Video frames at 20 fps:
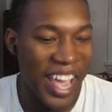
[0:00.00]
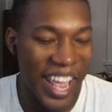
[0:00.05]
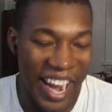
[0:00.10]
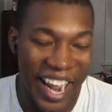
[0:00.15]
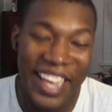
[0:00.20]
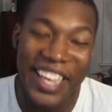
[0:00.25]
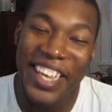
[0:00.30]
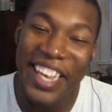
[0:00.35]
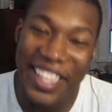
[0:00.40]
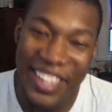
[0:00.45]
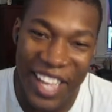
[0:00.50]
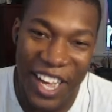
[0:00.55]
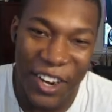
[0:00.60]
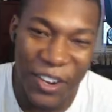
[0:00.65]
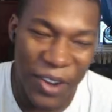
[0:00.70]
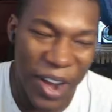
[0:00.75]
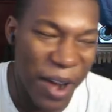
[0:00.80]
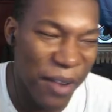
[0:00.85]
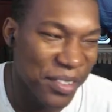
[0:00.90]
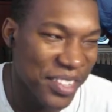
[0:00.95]
And I can't lie
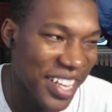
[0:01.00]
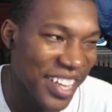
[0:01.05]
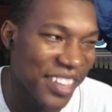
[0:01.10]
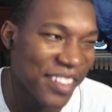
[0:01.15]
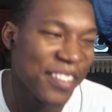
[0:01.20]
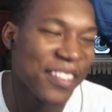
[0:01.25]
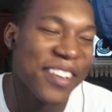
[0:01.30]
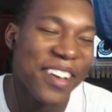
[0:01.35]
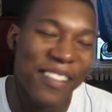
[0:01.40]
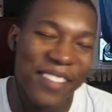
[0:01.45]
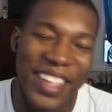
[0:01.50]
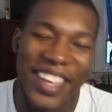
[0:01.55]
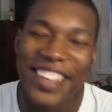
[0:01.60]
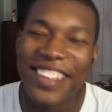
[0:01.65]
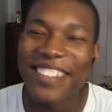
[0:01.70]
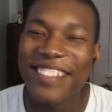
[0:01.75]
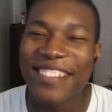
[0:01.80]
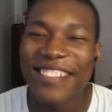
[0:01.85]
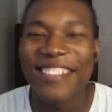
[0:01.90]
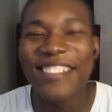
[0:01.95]
to you, I was like, you know,
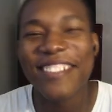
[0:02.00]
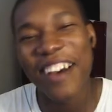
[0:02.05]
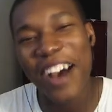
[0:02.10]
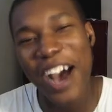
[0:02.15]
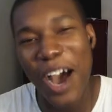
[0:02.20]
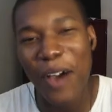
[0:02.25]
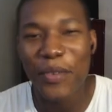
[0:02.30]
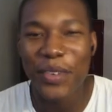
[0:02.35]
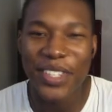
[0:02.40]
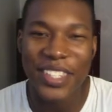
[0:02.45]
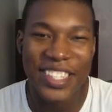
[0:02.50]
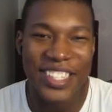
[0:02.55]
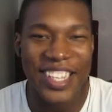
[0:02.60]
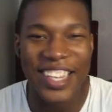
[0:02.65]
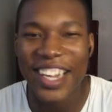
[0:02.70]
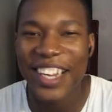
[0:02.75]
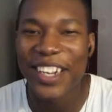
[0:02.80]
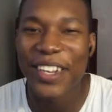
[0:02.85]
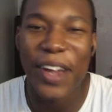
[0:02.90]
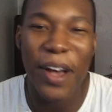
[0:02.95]
like obviously it's
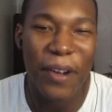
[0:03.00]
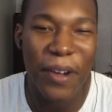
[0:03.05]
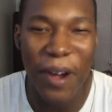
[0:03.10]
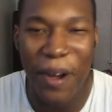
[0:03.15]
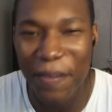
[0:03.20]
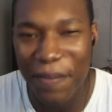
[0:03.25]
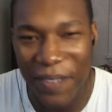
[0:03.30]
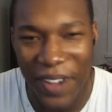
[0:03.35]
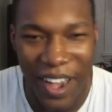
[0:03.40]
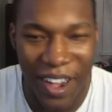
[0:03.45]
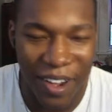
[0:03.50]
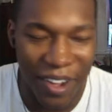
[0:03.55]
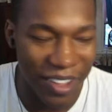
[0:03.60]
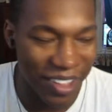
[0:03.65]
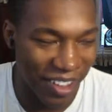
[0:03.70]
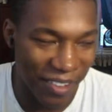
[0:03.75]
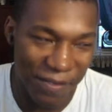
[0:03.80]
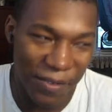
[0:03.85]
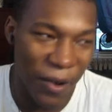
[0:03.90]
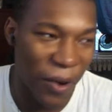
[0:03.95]
like a knockoff fall, uh,
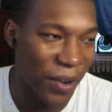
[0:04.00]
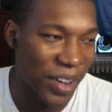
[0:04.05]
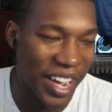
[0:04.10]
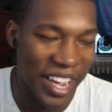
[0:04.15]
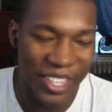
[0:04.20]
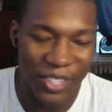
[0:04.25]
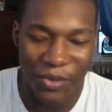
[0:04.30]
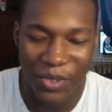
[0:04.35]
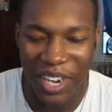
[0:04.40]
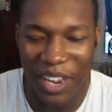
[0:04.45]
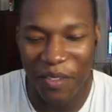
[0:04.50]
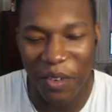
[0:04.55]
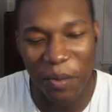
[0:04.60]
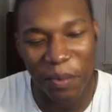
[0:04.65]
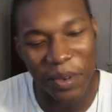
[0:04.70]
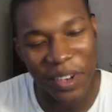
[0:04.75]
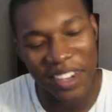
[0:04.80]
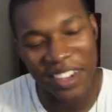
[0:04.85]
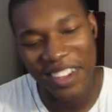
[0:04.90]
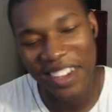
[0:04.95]
like Fall Guys or whatever,
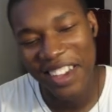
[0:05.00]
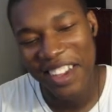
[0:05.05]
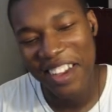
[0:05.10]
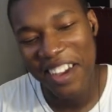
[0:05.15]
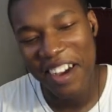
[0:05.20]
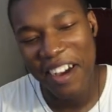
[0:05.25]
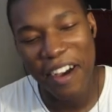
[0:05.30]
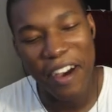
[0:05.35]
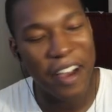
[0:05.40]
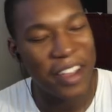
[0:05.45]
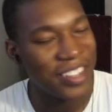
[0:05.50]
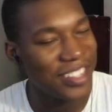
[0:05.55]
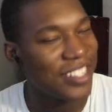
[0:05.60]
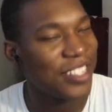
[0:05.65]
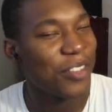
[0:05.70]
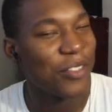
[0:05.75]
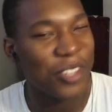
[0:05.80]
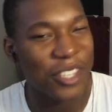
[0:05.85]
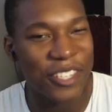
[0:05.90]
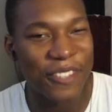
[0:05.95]
but uh, it
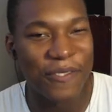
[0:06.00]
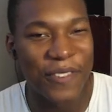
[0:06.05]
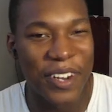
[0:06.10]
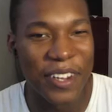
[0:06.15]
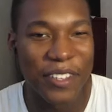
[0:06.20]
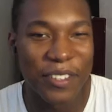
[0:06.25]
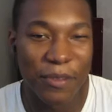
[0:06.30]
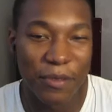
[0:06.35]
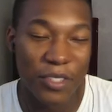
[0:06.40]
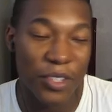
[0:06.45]
still looks fun.